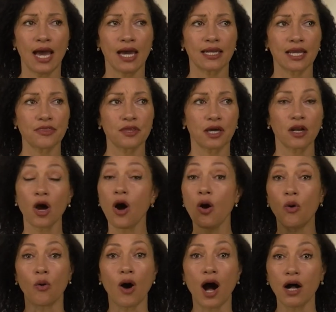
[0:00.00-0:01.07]
And I thought,
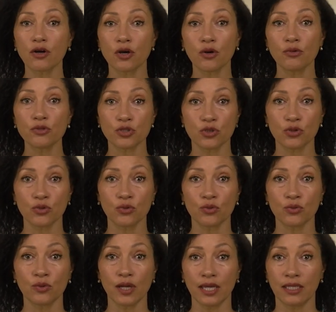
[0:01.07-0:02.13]
I'll go
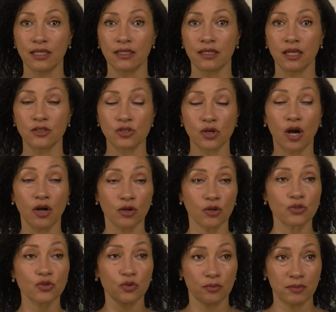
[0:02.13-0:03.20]
to
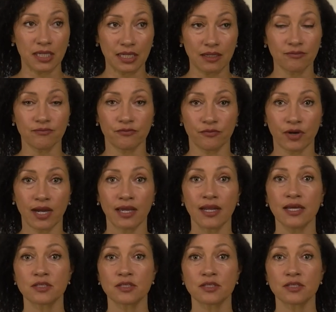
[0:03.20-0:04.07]
a meeting, right?